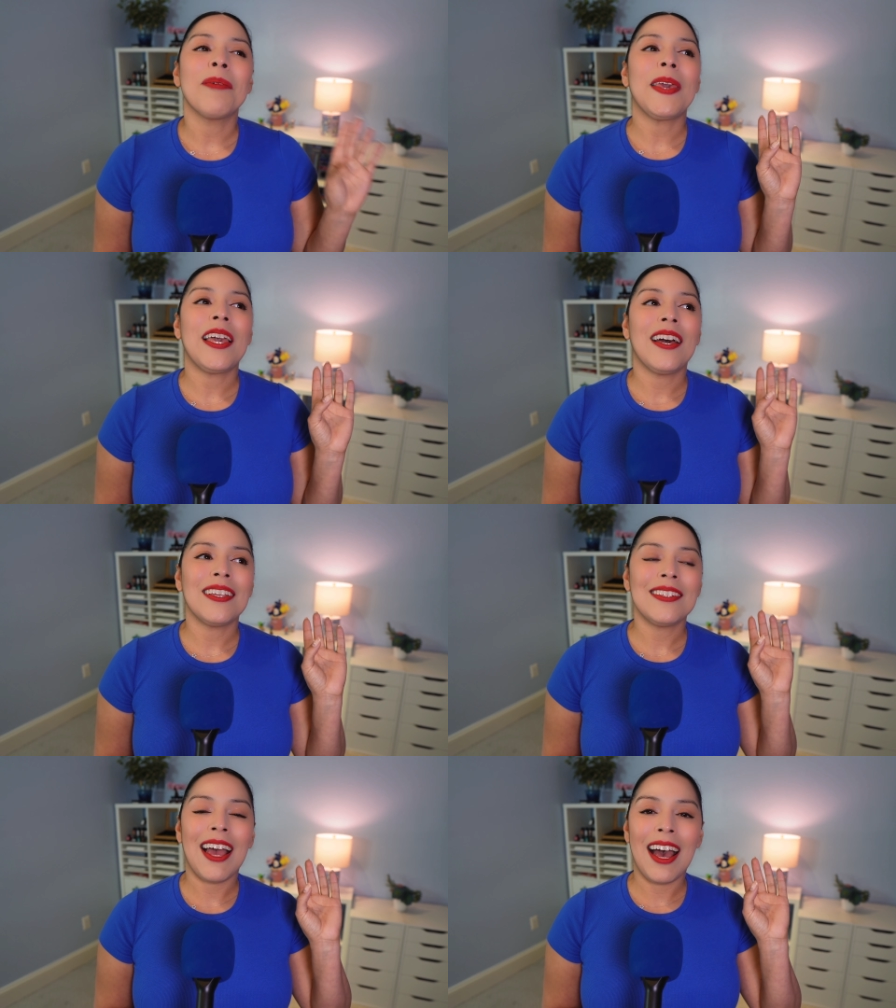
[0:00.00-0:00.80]

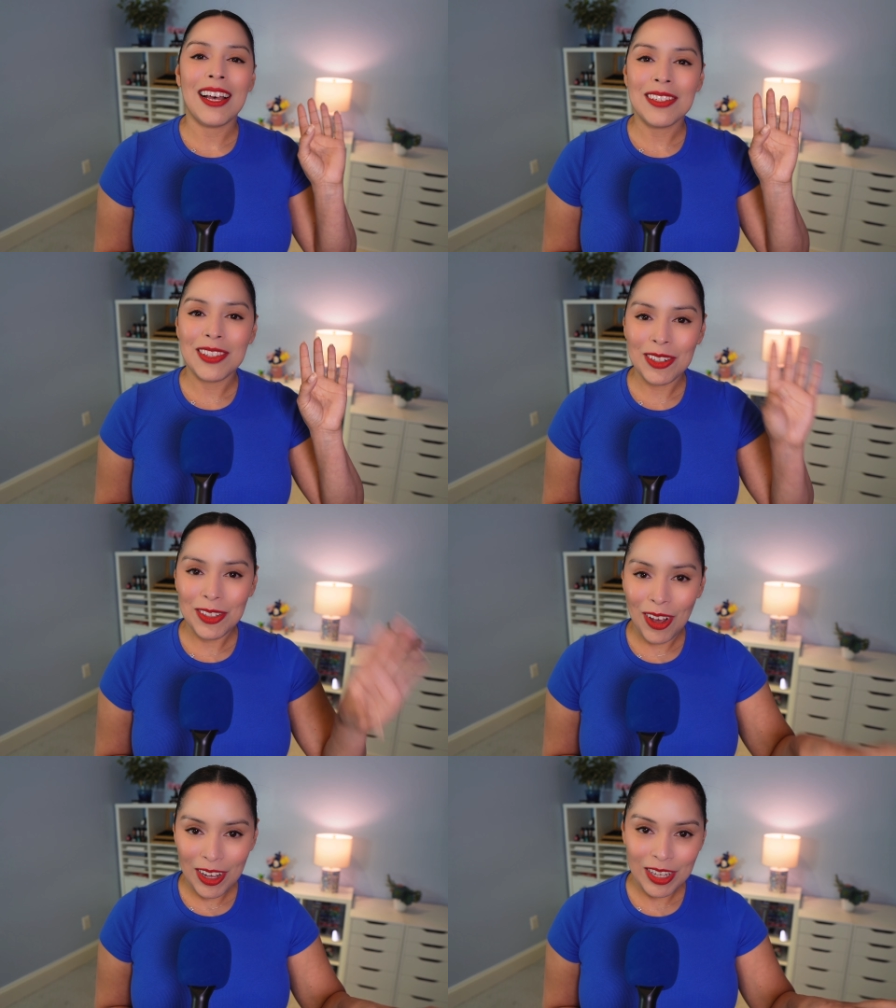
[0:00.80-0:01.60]
because as they're
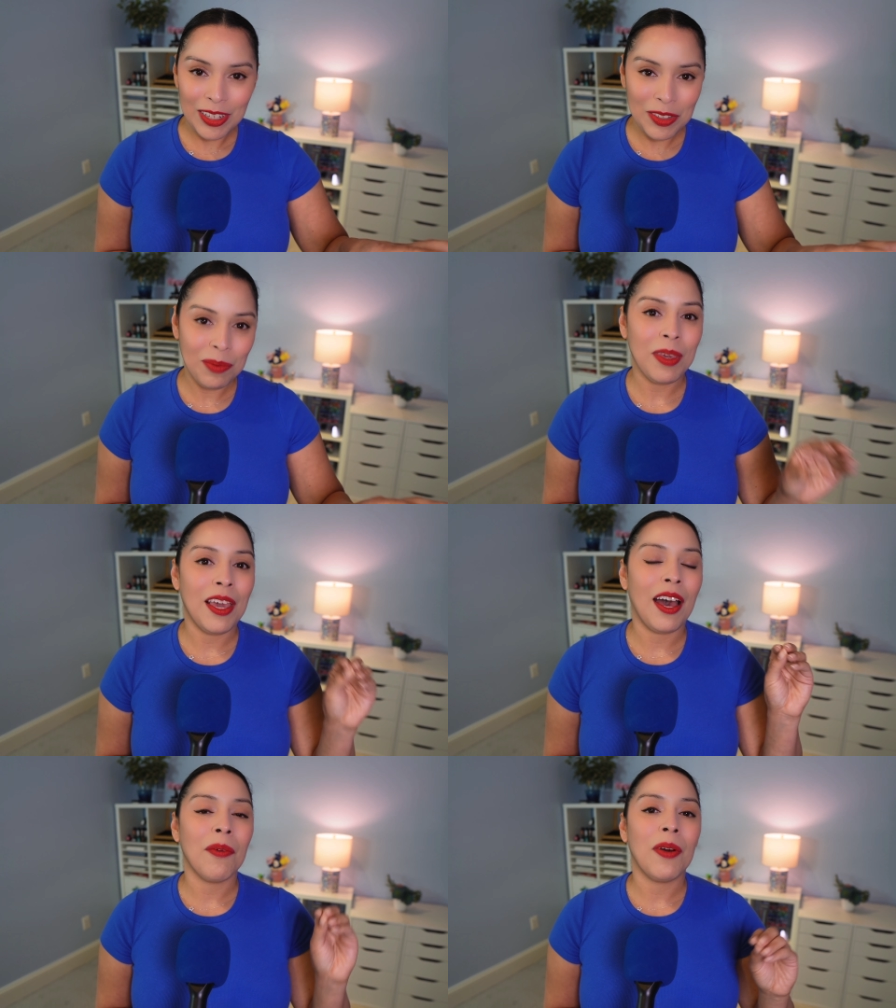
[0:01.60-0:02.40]
talking to
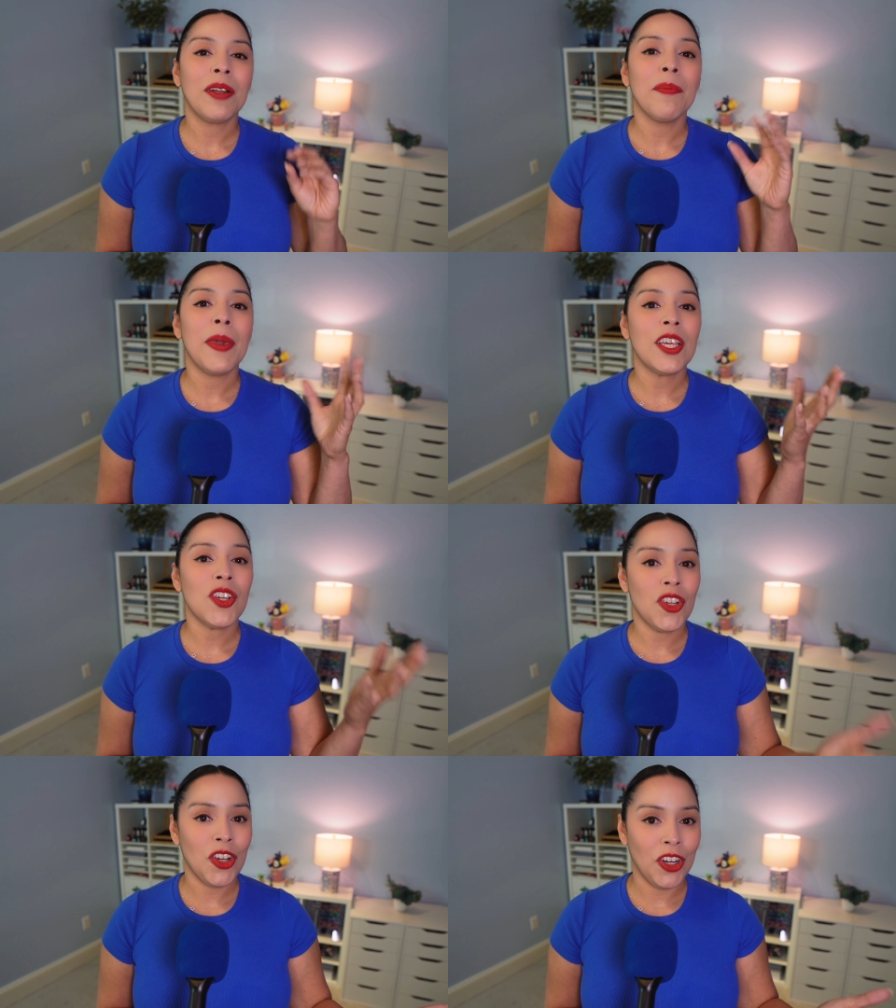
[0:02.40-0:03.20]
me, I want to make
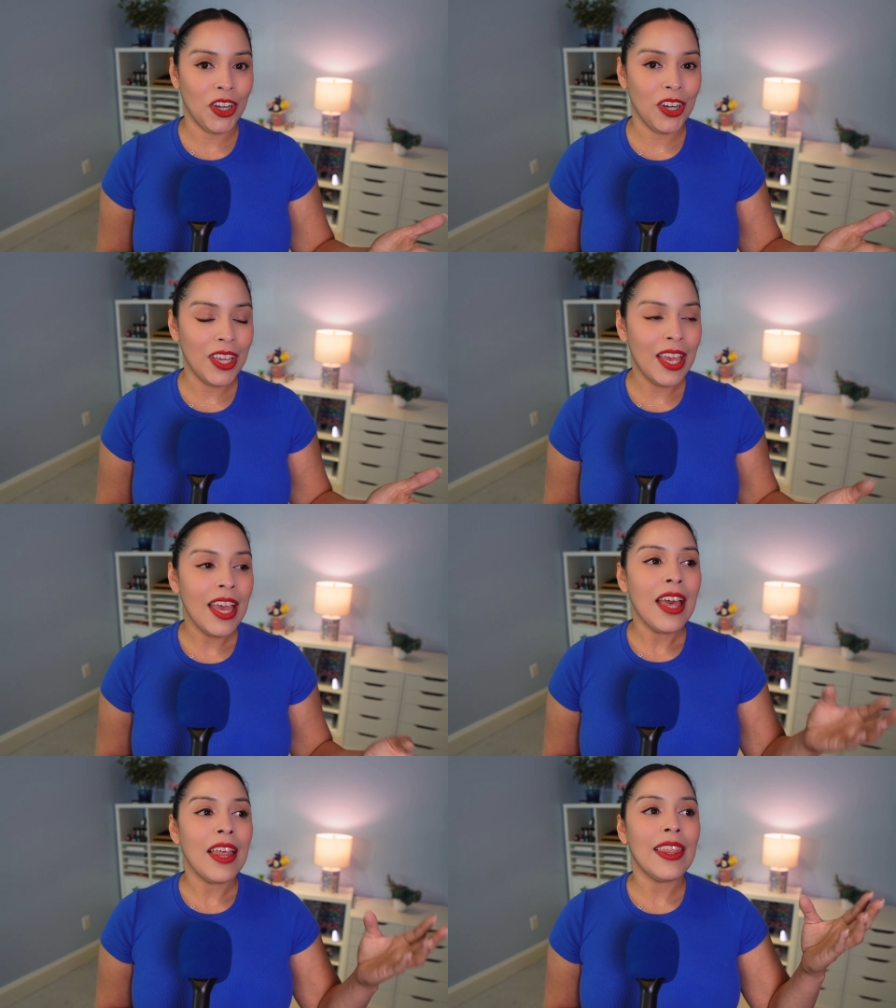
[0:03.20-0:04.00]
sure
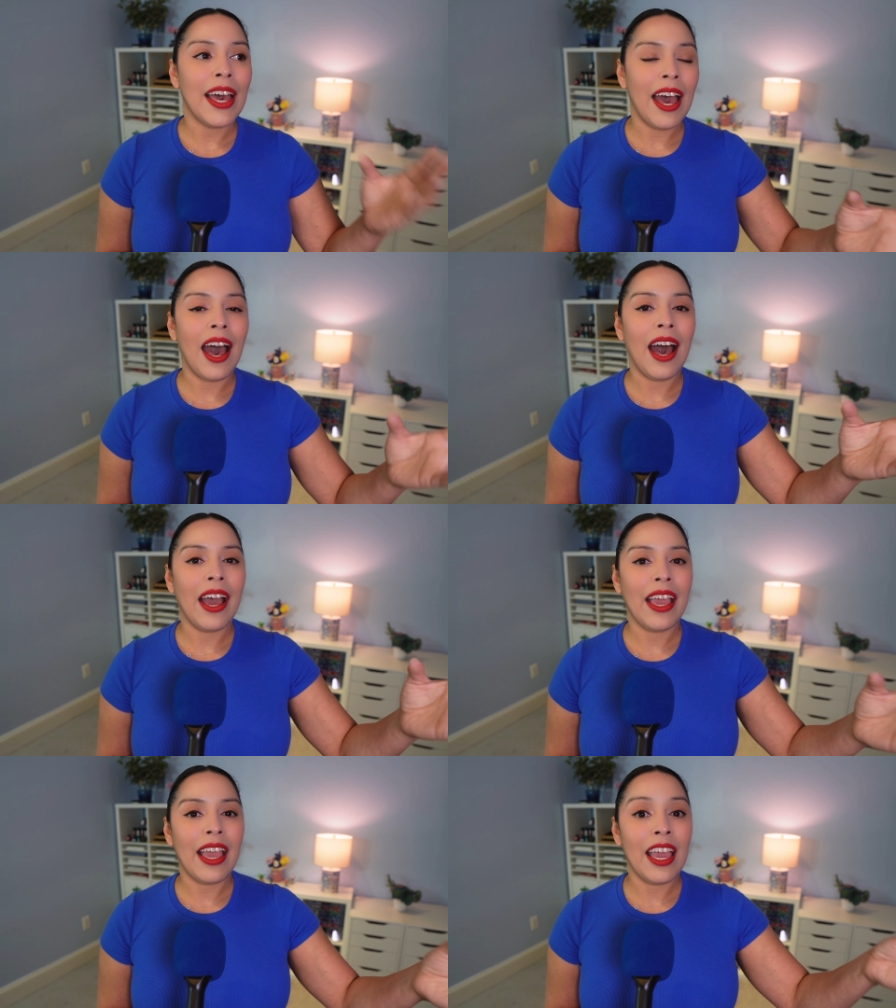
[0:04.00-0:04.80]
that
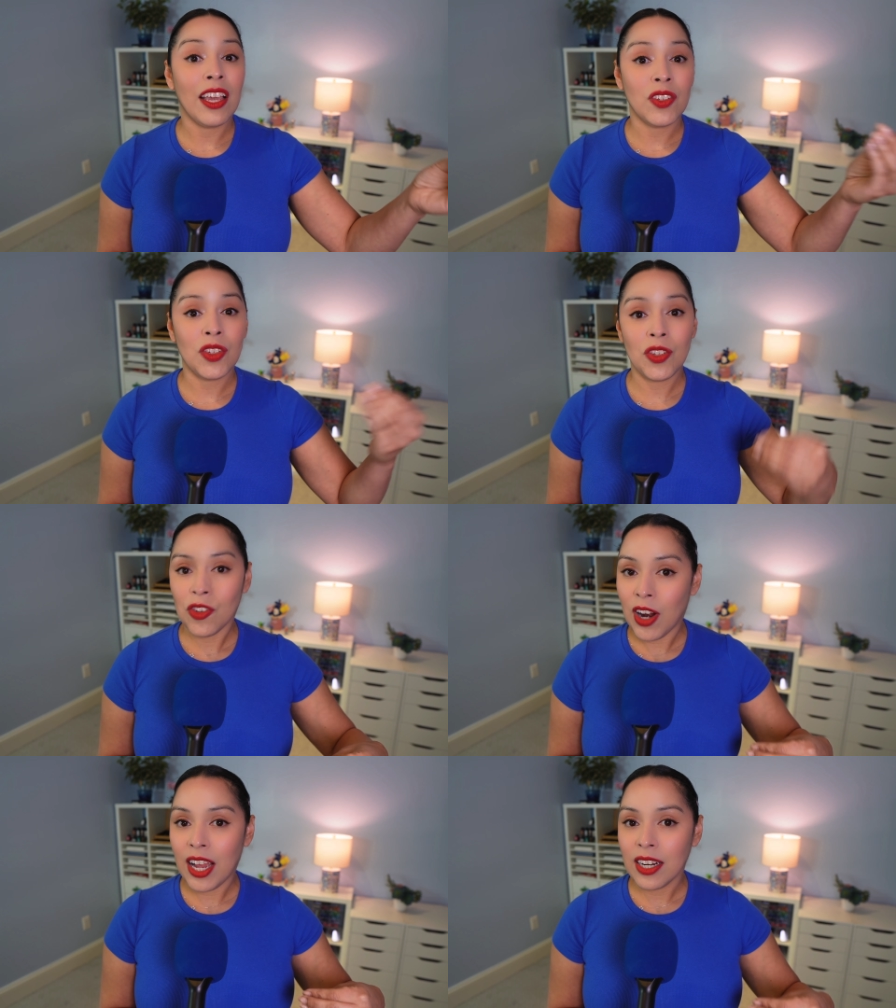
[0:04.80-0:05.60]
I
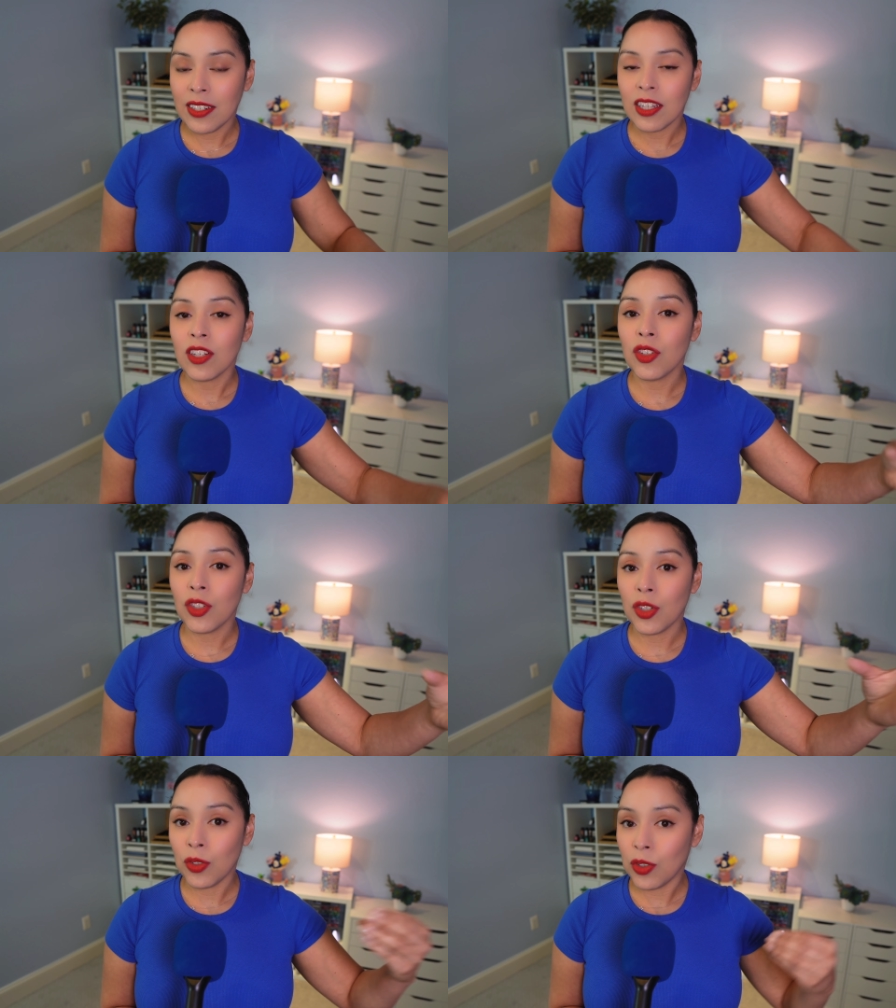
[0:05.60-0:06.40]
extract
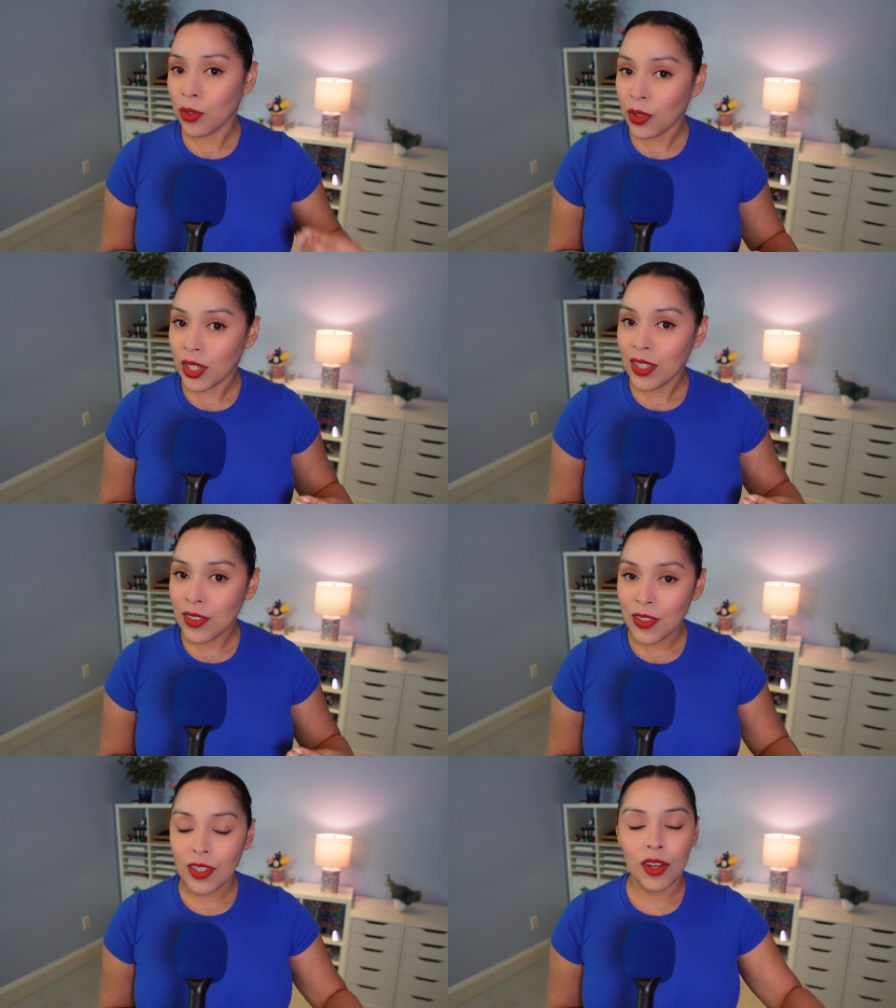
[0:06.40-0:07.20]
to-do
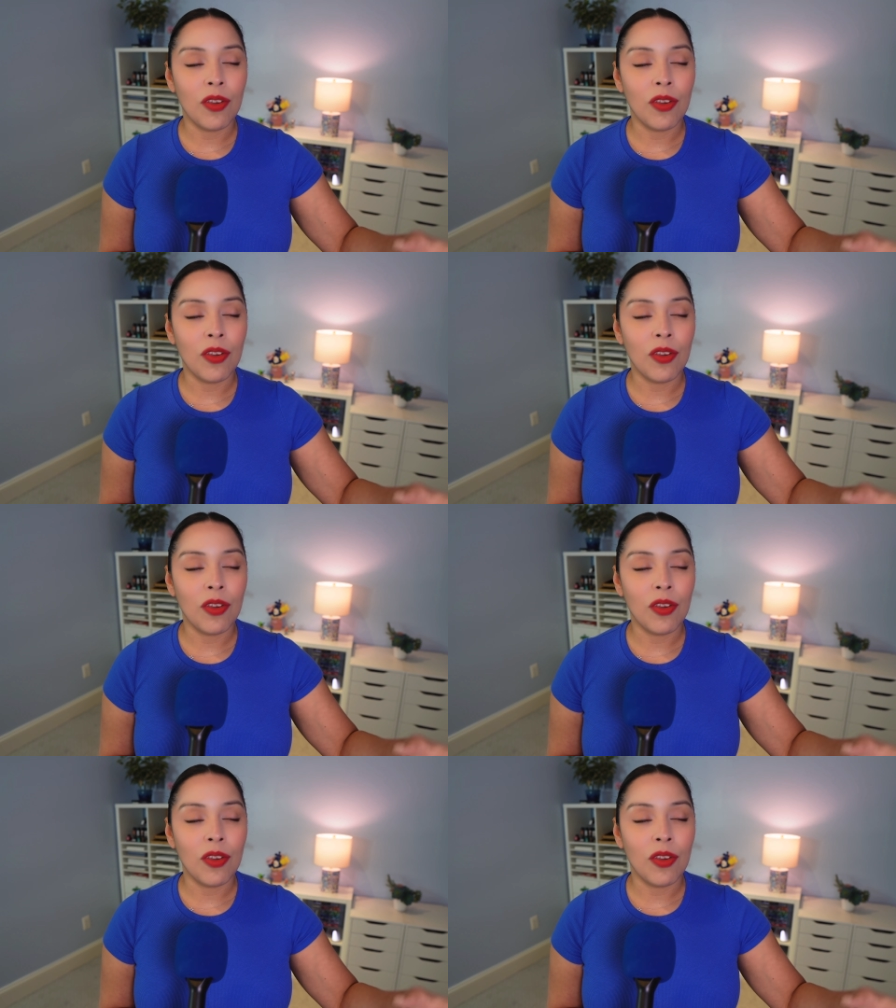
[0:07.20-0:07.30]
list,